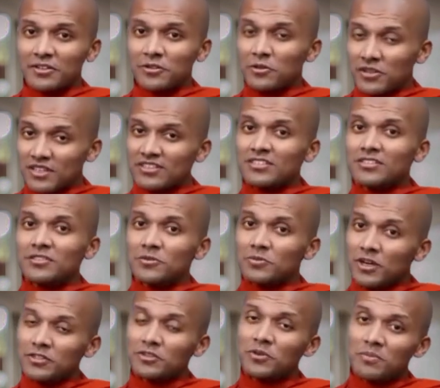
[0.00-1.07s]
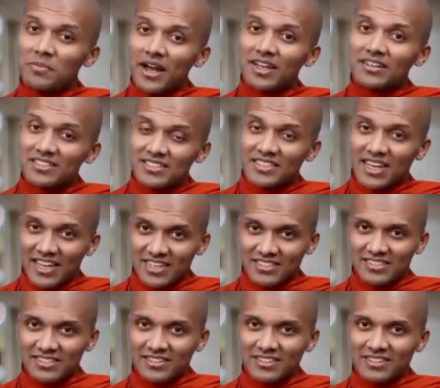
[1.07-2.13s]
you listen to what your mind
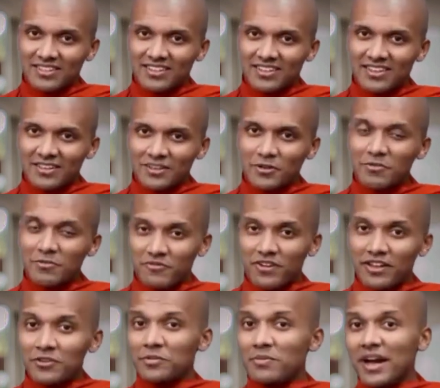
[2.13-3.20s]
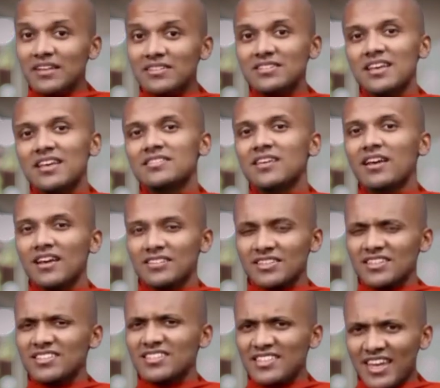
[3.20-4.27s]
says. When your mind says,
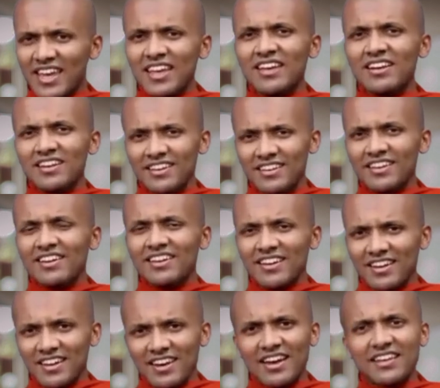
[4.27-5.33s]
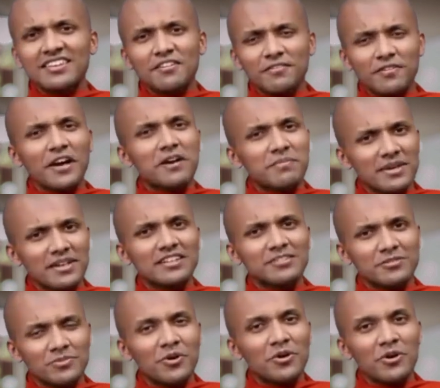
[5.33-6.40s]
just stay another 5
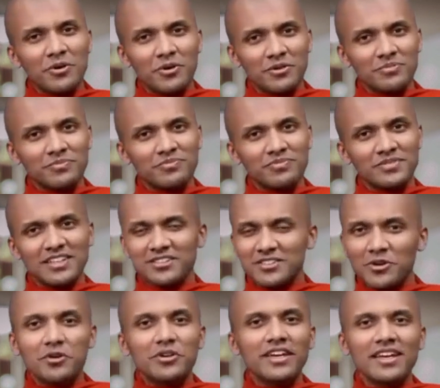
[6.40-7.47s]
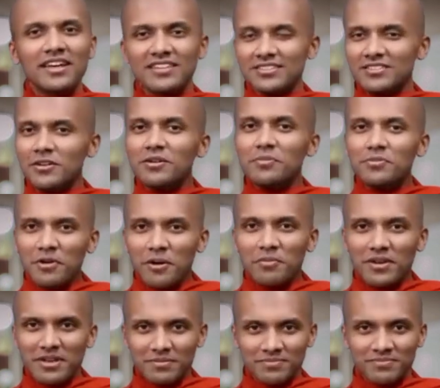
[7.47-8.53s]
minutes more, it's okay, it's not a
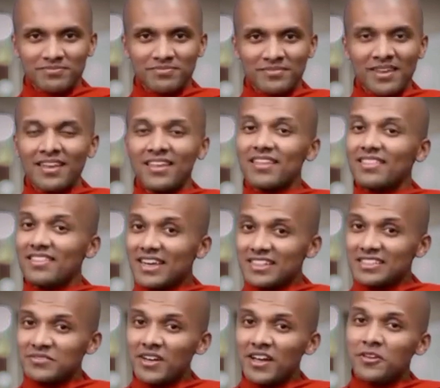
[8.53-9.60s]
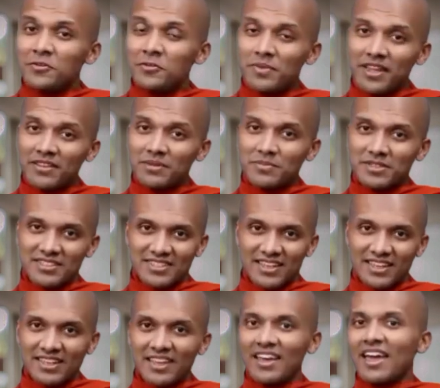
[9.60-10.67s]
problem. That is where you make the
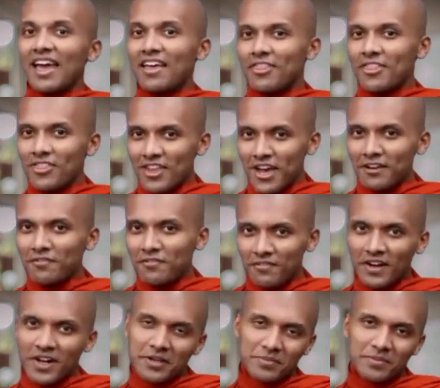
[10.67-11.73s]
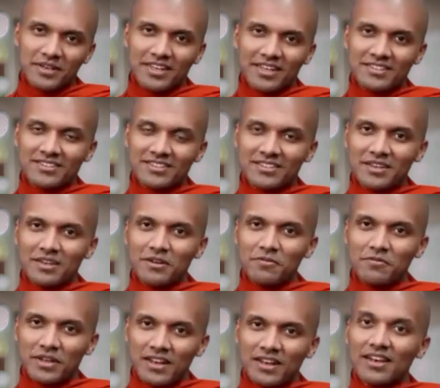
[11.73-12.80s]
mistake. And that 5 minutes
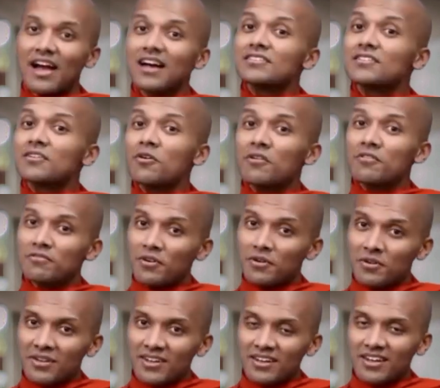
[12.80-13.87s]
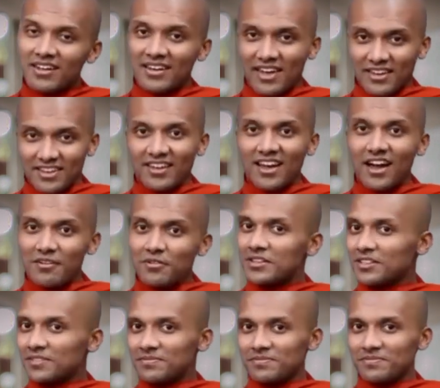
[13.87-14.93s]
will last long for another
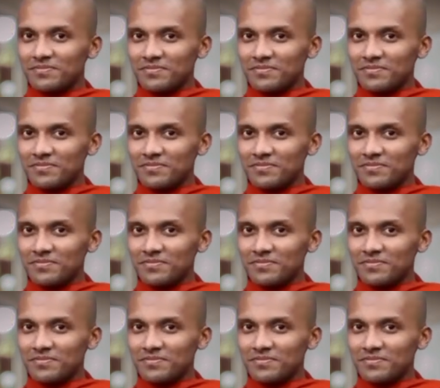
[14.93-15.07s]
hour.